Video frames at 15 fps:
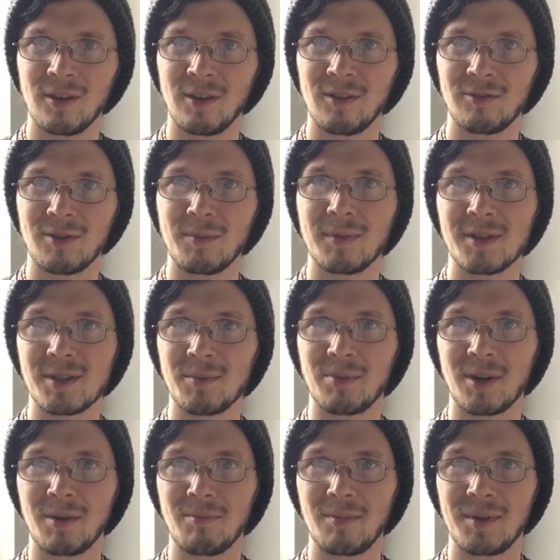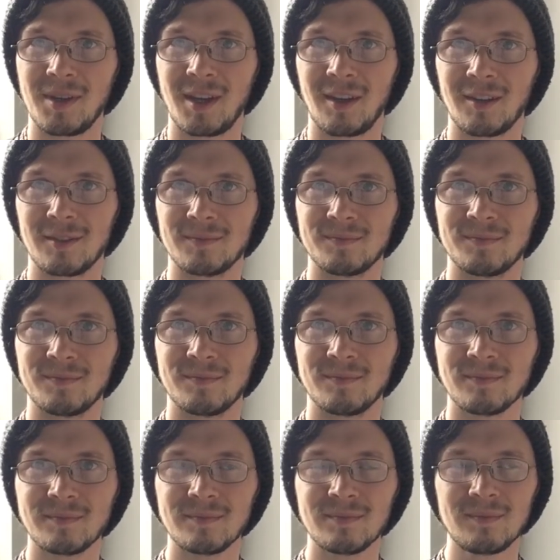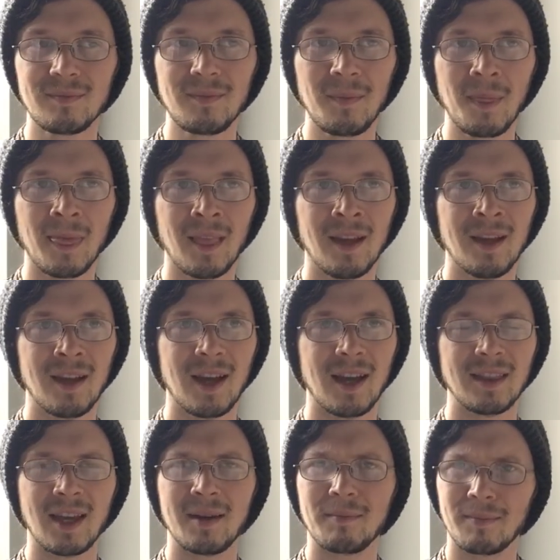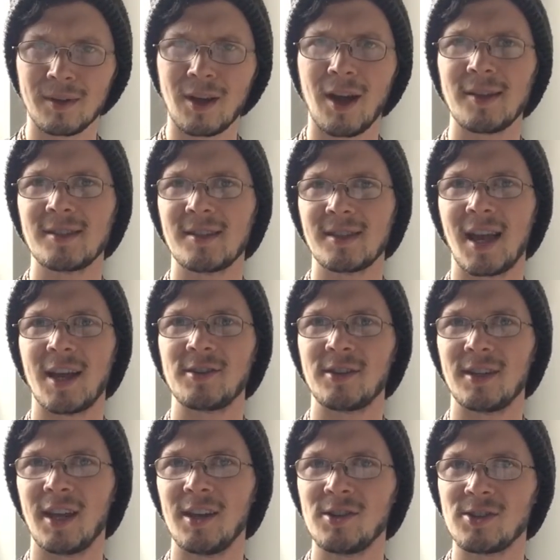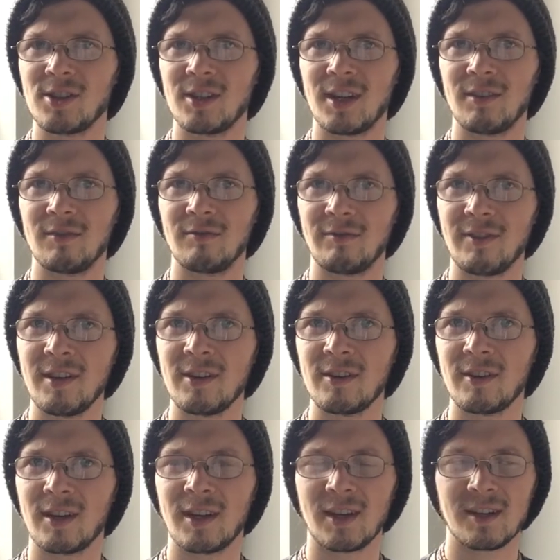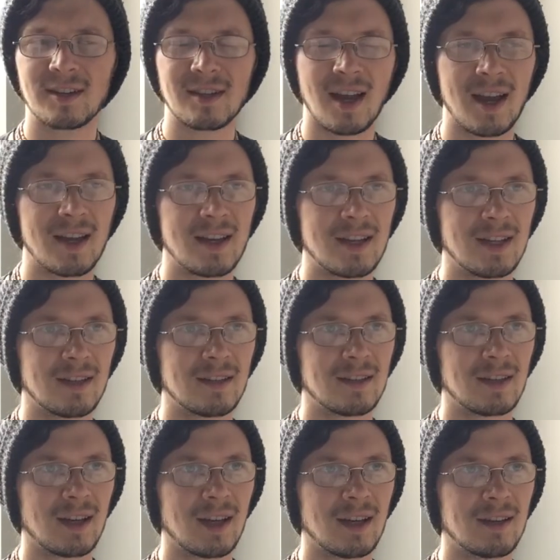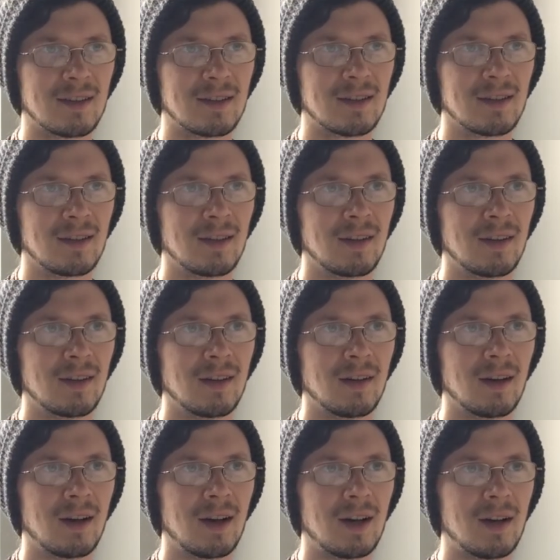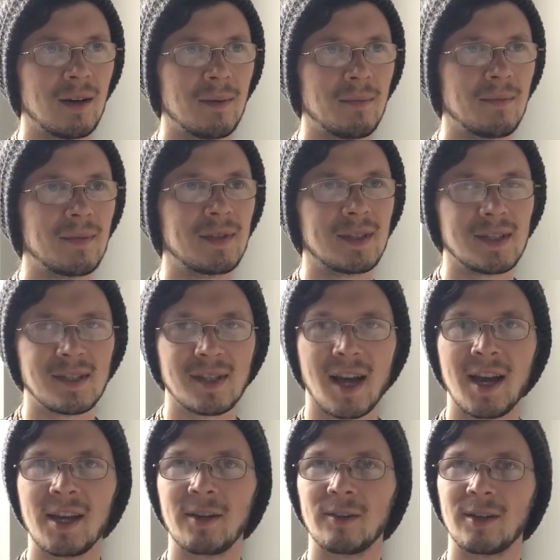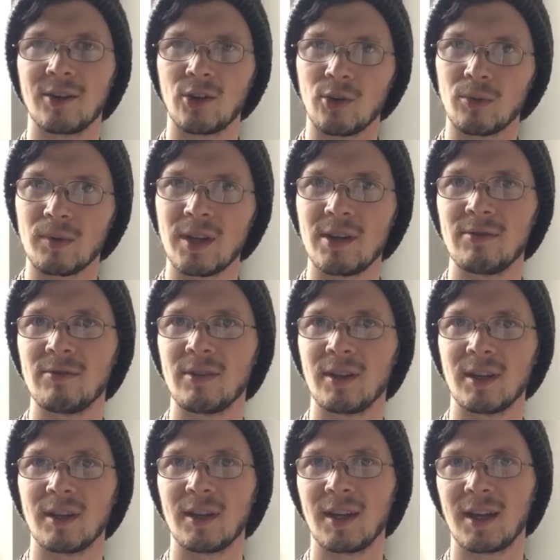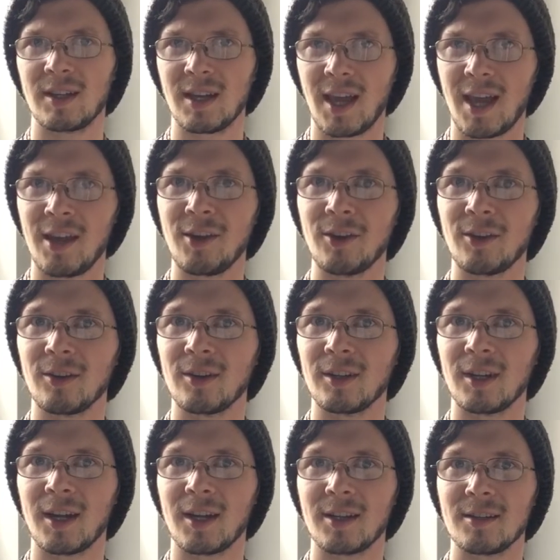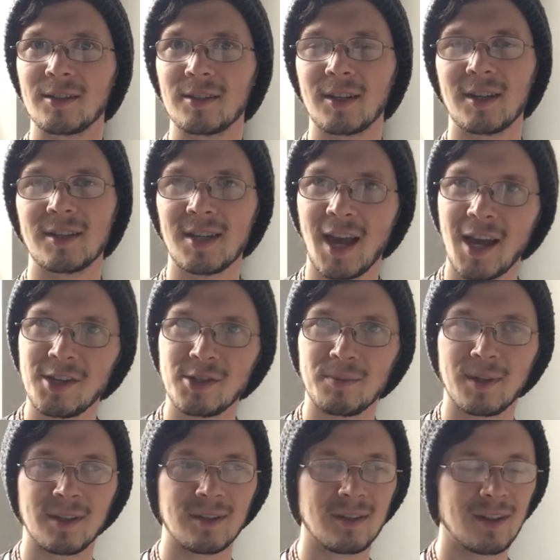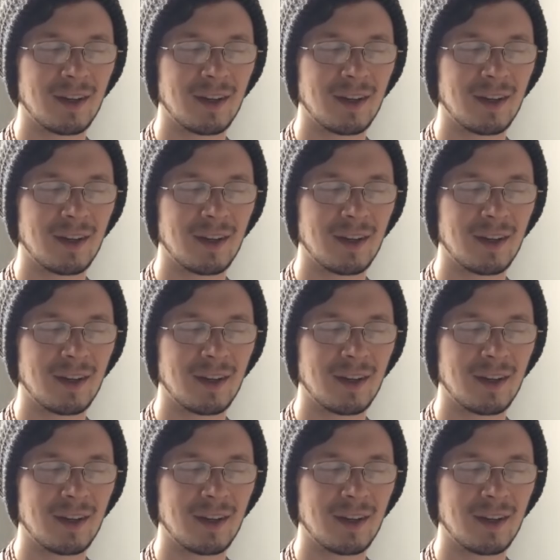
from the Supreme Being. And that causes agitation and fear and anxiety and desire and grief and anger and attachment.